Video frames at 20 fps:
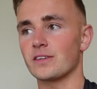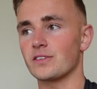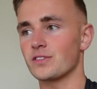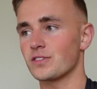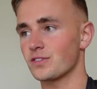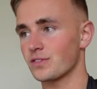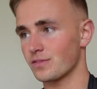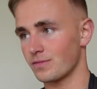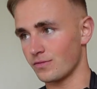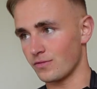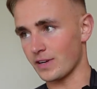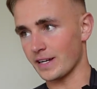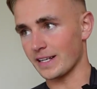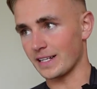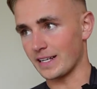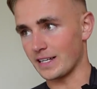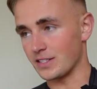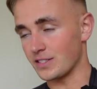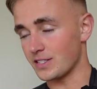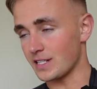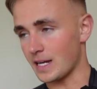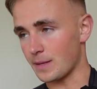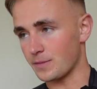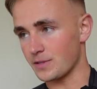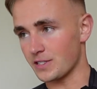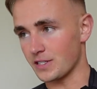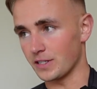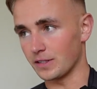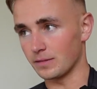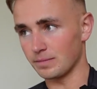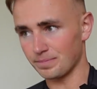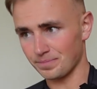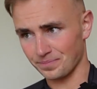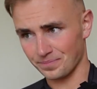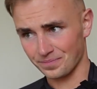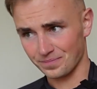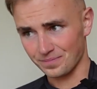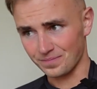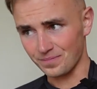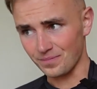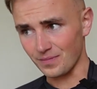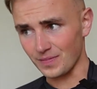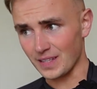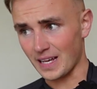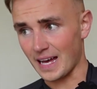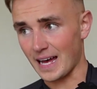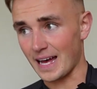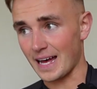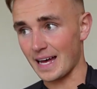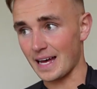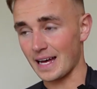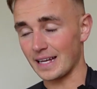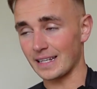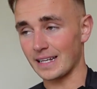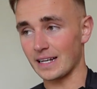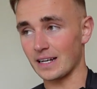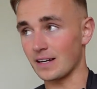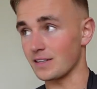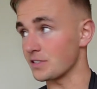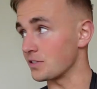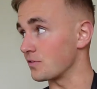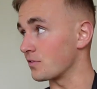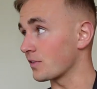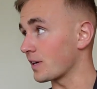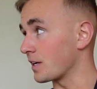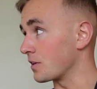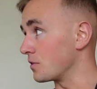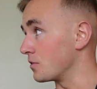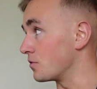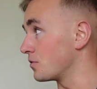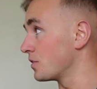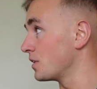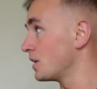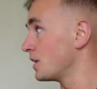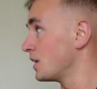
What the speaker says: just regulating steps still. And then as of kind of